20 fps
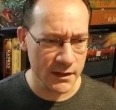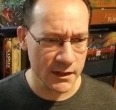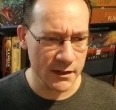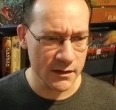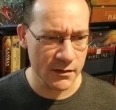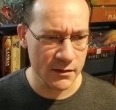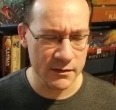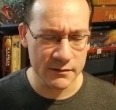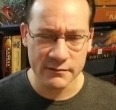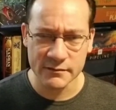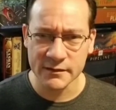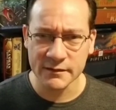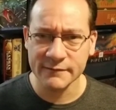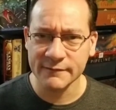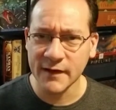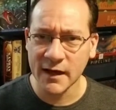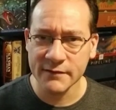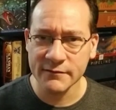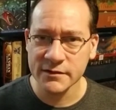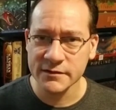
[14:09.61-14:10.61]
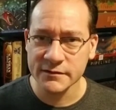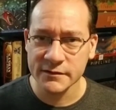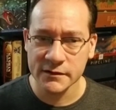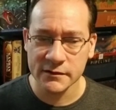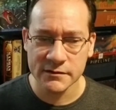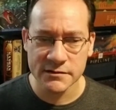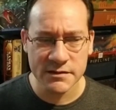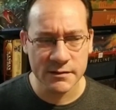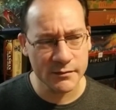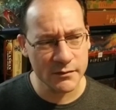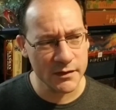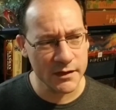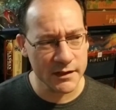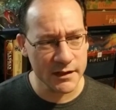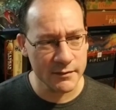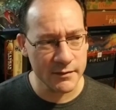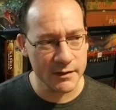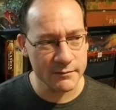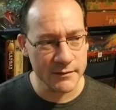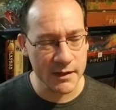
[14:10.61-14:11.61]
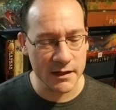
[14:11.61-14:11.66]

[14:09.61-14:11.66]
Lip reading: I don't know, like 5 years ago or something when I came out.